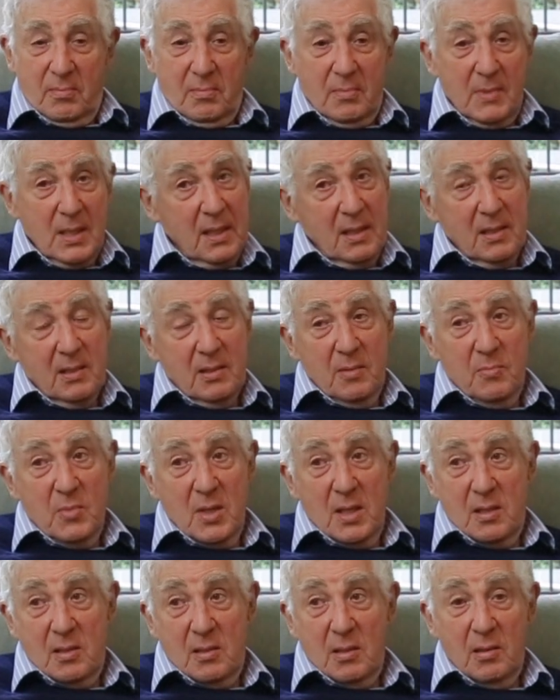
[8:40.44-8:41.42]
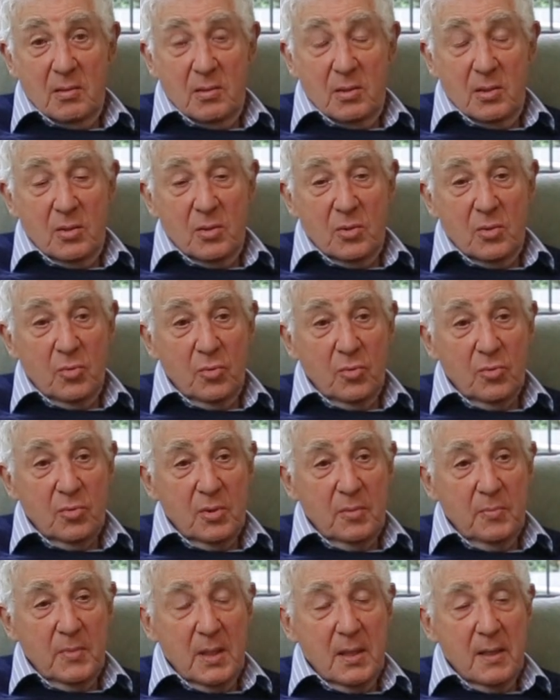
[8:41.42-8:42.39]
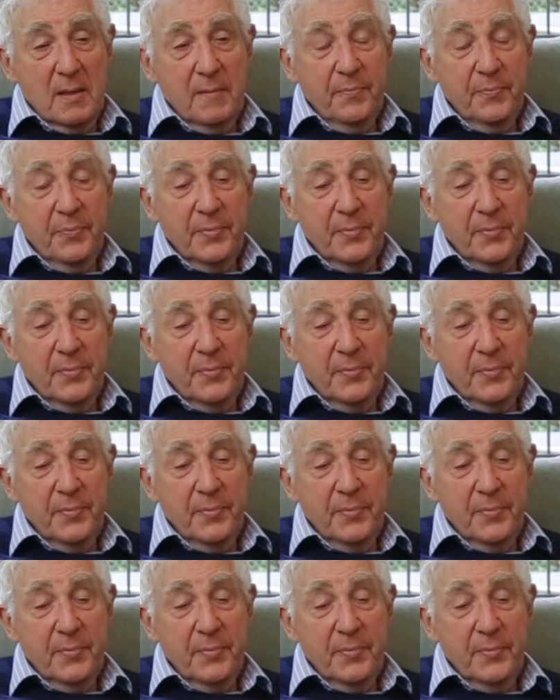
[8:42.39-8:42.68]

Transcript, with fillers: next to me, started to talk to me.